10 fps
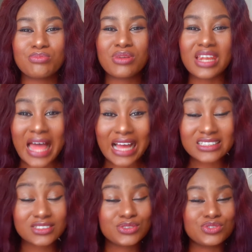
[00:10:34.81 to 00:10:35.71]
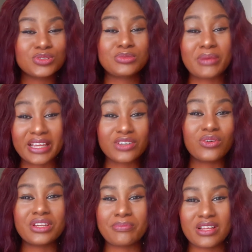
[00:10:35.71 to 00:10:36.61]
planned to spend
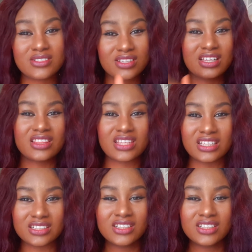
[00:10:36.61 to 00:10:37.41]
on a particular thing.